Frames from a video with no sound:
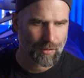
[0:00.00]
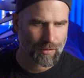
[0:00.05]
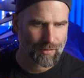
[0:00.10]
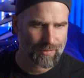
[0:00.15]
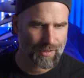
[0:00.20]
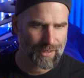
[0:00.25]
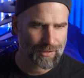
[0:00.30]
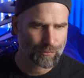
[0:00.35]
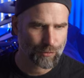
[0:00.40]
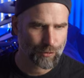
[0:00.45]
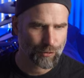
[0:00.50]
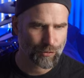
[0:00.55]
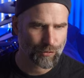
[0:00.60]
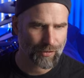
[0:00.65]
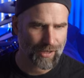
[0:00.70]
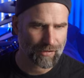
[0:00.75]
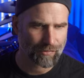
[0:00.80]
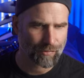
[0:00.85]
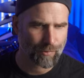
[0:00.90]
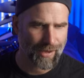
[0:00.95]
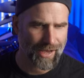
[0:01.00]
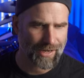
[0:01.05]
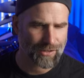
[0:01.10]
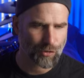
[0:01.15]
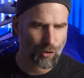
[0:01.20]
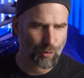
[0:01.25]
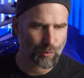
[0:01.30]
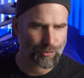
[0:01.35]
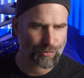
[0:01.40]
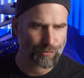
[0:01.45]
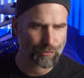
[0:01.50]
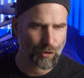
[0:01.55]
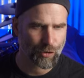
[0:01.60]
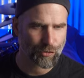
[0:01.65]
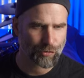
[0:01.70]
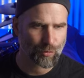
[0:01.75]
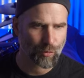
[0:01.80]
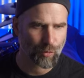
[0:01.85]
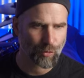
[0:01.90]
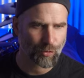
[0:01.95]
See for yourself, mash hops,
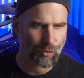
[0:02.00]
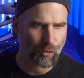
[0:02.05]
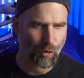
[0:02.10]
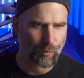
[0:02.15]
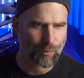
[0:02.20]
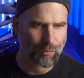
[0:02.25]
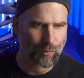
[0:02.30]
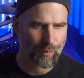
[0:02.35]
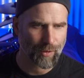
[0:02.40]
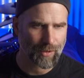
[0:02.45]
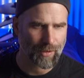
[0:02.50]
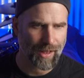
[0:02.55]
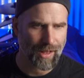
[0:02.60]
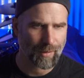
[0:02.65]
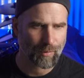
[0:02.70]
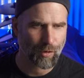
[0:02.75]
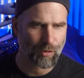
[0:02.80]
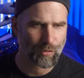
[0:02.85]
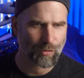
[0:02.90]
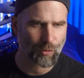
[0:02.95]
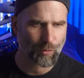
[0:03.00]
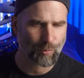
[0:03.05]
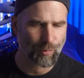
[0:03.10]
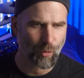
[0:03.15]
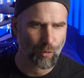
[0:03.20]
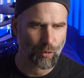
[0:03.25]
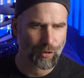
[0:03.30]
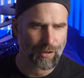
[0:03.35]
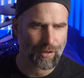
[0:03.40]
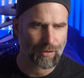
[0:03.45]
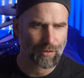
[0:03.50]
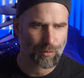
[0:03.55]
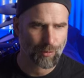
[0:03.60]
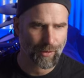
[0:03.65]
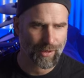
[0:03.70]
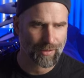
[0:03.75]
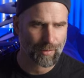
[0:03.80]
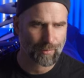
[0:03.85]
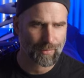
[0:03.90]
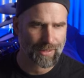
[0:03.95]
first wort hops, but I'm going to boil
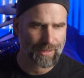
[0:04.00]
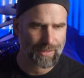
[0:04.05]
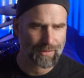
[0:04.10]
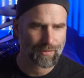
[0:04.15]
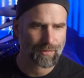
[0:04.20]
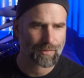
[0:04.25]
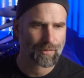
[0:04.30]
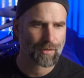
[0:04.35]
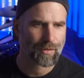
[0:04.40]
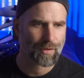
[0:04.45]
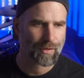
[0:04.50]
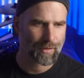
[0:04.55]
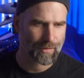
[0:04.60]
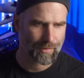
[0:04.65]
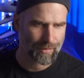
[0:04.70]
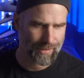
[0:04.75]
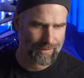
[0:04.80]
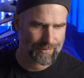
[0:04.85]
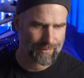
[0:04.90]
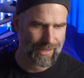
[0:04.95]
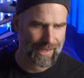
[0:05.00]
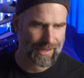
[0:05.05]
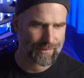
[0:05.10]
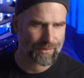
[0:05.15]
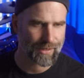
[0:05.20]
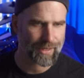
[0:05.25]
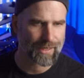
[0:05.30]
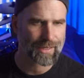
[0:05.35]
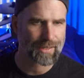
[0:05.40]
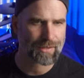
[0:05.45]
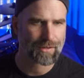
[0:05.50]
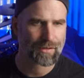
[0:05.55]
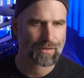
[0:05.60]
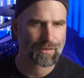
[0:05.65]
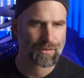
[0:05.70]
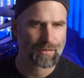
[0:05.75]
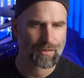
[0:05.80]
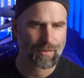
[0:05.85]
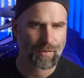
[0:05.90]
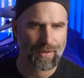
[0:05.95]
twenty minutes. Let's add that in.
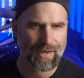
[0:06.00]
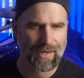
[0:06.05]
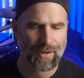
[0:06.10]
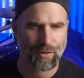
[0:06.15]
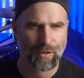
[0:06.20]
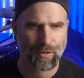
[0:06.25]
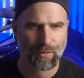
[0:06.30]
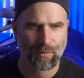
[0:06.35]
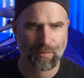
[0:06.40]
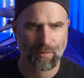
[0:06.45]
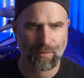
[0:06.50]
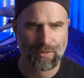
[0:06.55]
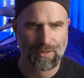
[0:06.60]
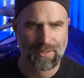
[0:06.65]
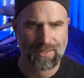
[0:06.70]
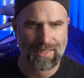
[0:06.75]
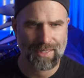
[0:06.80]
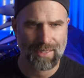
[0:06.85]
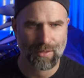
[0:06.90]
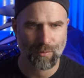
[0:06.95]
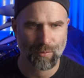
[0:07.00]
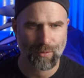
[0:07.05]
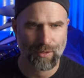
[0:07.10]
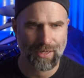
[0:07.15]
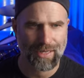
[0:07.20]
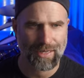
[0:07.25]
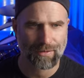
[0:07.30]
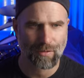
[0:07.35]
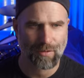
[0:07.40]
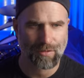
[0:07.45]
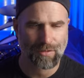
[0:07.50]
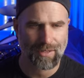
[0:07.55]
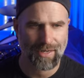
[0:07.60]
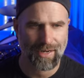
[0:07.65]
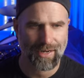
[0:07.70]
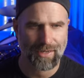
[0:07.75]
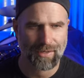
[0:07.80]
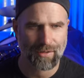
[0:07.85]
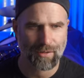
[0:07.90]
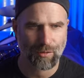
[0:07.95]
Here you can see it will give us
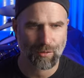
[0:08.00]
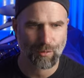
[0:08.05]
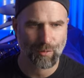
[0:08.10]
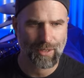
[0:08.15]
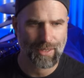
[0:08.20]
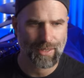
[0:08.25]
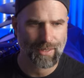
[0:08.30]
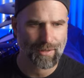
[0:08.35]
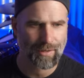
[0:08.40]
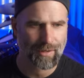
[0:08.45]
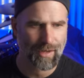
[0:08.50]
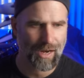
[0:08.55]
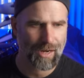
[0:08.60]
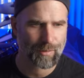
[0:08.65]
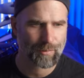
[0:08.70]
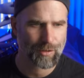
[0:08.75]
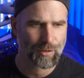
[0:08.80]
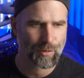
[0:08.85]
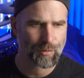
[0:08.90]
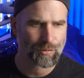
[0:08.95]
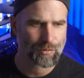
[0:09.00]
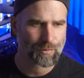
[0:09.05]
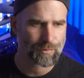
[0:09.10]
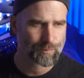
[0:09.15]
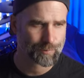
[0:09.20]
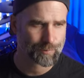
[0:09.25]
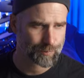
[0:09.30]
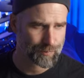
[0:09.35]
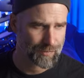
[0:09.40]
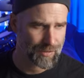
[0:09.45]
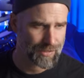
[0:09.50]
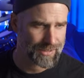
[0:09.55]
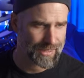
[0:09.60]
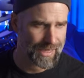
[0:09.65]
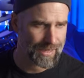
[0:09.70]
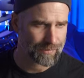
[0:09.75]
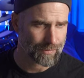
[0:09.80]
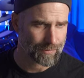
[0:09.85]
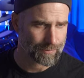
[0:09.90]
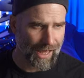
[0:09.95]
like three I B Us,
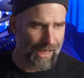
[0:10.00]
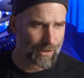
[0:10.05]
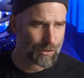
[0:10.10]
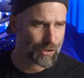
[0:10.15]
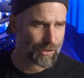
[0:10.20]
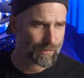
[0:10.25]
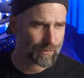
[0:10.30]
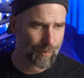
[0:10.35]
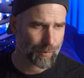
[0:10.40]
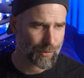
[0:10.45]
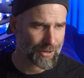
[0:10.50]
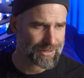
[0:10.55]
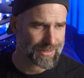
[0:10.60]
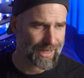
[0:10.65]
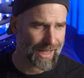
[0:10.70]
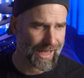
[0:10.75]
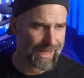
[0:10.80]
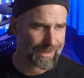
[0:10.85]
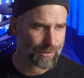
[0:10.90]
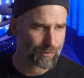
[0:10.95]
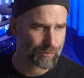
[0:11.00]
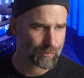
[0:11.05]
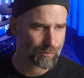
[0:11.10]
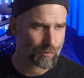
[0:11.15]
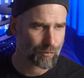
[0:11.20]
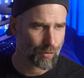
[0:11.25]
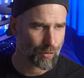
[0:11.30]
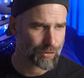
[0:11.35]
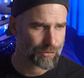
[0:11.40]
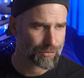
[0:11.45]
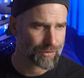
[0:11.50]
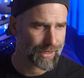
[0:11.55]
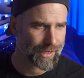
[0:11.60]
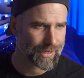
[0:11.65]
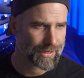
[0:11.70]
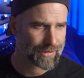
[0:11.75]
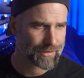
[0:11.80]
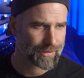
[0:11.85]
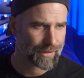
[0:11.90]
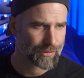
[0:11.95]
safe. I could have pressed add, of course,
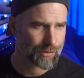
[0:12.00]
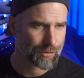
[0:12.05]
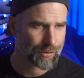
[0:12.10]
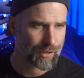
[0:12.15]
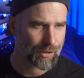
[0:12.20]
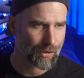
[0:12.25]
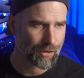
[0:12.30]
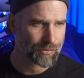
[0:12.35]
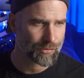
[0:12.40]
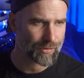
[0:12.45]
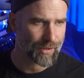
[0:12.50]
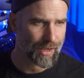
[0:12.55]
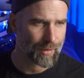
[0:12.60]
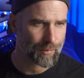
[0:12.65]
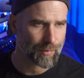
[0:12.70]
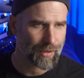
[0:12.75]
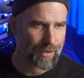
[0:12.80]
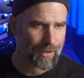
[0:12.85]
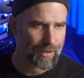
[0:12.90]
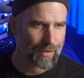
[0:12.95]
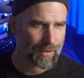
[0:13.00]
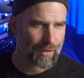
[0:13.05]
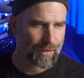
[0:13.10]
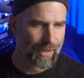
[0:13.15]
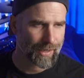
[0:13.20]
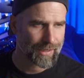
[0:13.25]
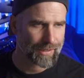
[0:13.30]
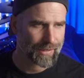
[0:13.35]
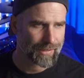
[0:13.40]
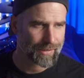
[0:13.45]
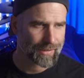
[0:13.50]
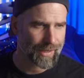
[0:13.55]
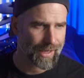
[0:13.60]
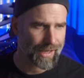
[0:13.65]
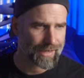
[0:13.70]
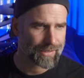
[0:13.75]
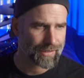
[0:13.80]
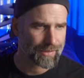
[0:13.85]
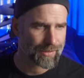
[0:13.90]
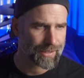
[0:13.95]
like I did last time, and
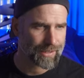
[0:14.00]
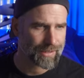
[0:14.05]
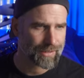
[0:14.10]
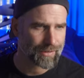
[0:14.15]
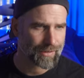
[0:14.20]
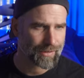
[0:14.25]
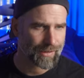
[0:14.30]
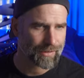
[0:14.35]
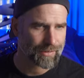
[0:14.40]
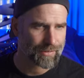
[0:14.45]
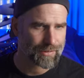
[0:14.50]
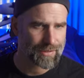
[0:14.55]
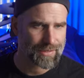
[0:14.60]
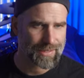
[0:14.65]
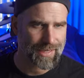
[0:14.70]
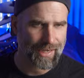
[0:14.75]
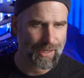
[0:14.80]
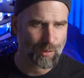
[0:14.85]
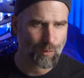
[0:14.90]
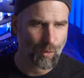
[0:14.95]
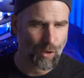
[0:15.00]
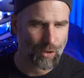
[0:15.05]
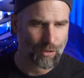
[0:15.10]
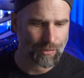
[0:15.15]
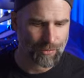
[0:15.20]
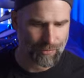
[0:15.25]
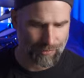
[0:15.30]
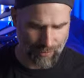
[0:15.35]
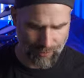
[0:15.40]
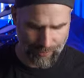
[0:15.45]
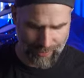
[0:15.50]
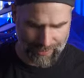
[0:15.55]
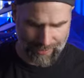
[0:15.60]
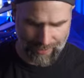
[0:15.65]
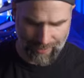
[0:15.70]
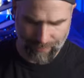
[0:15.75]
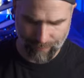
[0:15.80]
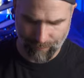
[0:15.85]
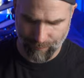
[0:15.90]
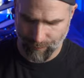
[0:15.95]
added the second one
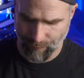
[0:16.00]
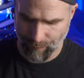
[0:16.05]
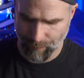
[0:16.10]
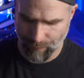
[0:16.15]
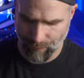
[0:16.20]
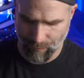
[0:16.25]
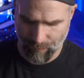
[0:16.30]
directly.